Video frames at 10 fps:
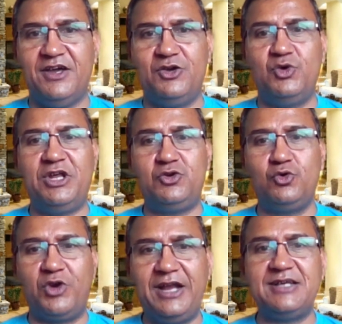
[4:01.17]
You need to
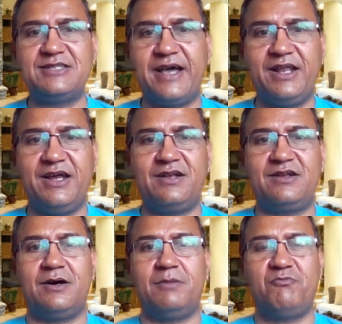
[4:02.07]
redesign it
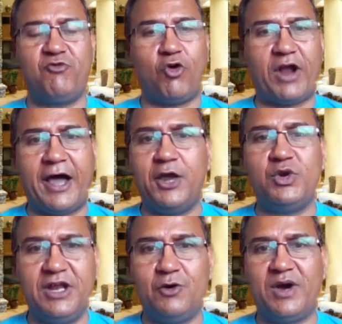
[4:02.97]
for
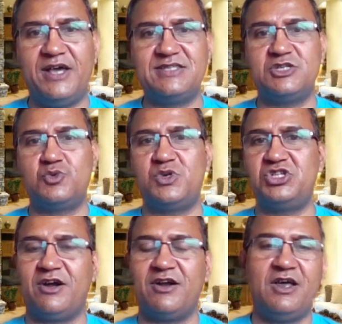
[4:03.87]
IoT devices, which
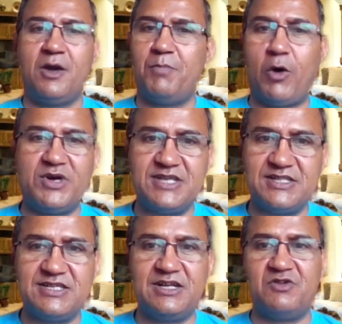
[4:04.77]
are power
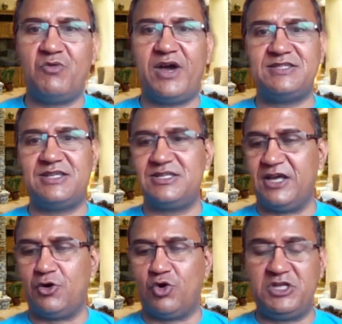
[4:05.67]
sensitive devices. They
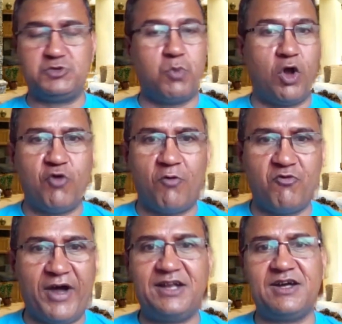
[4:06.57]
could be small form
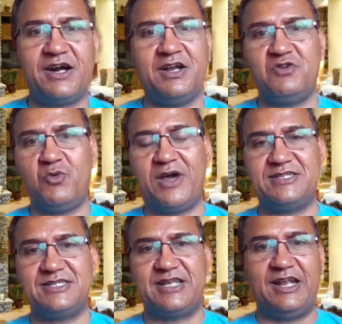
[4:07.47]
factor kind of
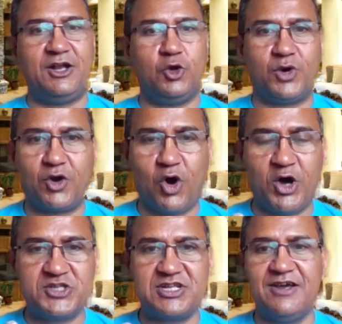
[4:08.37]
devices. They need lower
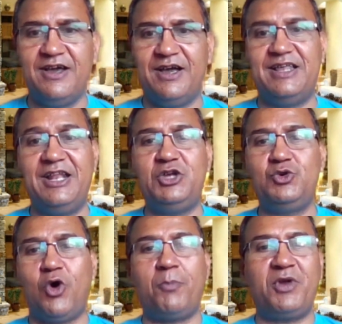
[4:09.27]
cost. They need
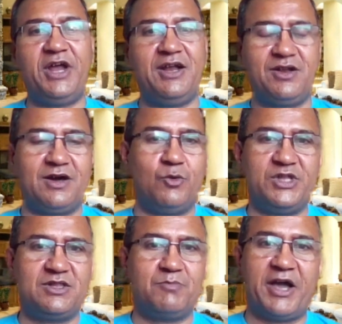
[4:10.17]
to operate
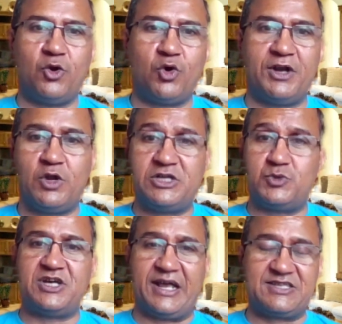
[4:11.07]
with microcontrollers,
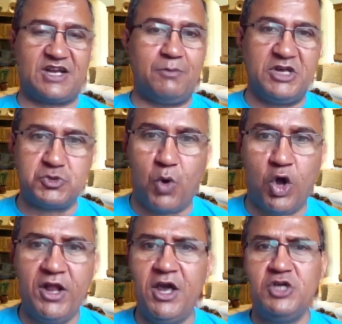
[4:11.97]
which are extremely small.